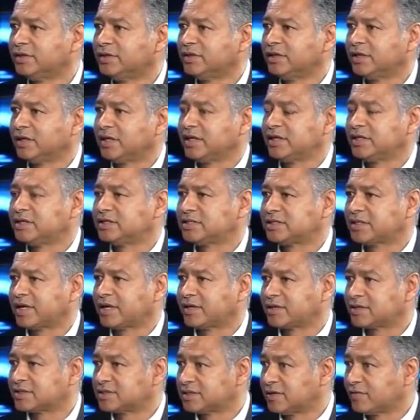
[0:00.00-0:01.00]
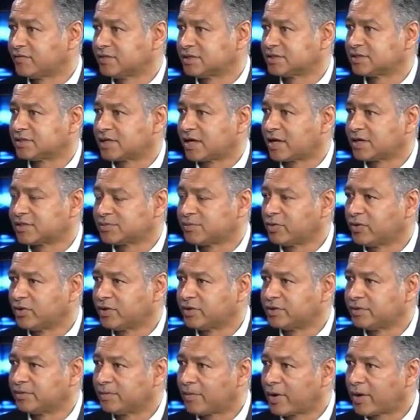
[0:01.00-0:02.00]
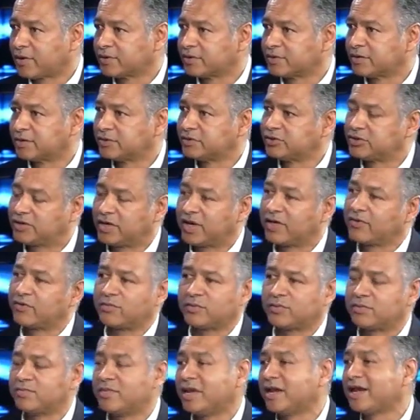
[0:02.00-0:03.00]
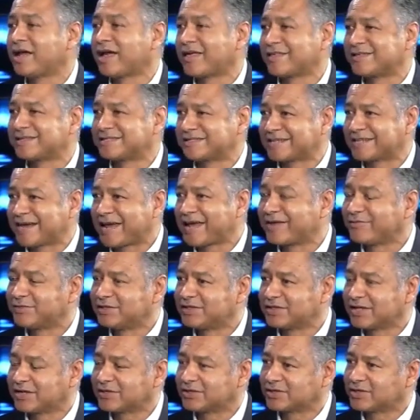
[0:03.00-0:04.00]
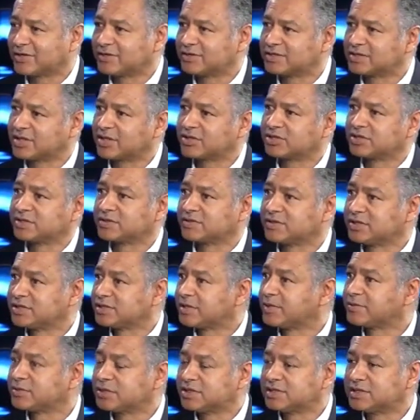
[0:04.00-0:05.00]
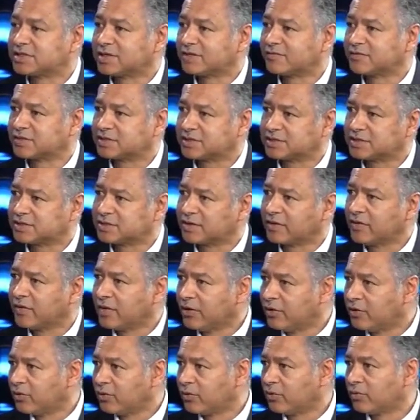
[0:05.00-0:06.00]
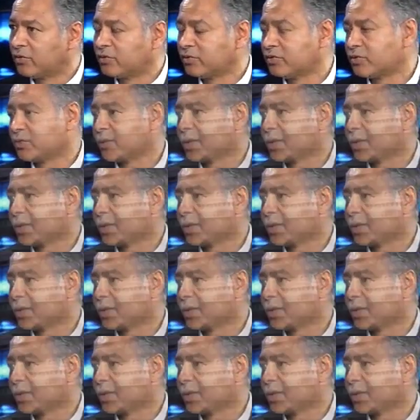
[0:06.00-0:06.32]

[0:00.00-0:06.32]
is take the services that I've spoken about, together with many others that I haven't touched on, such as reception services, all the way